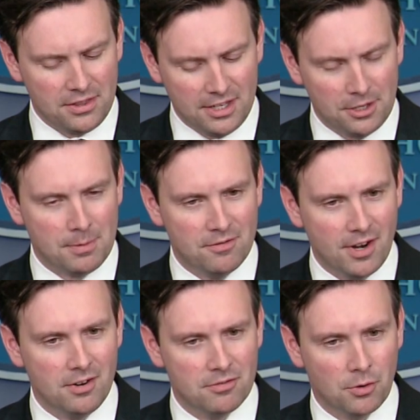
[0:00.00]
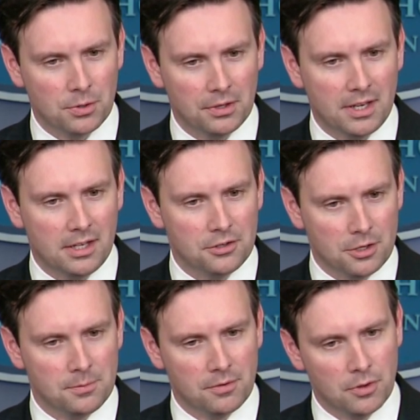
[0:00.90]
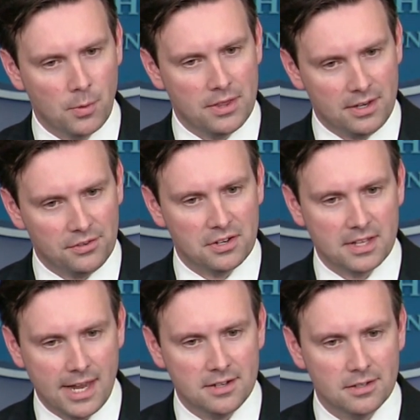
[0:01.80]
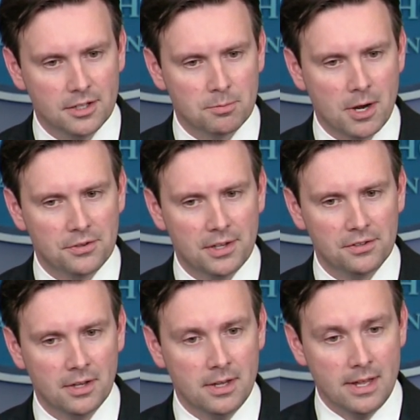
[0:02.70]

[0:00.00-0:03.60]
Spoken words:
I think, has been very forward-leaning in terms of the way that he's engaged in this process.